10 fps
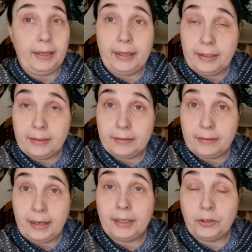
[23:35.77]
And
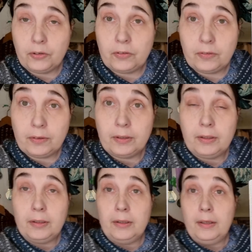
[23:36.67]
I just
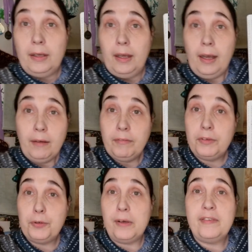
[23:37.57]
have
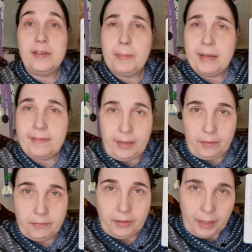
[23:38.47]
the trust in
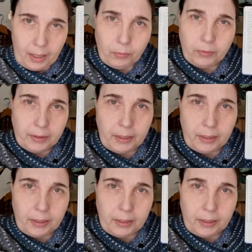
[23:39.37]
myself that I will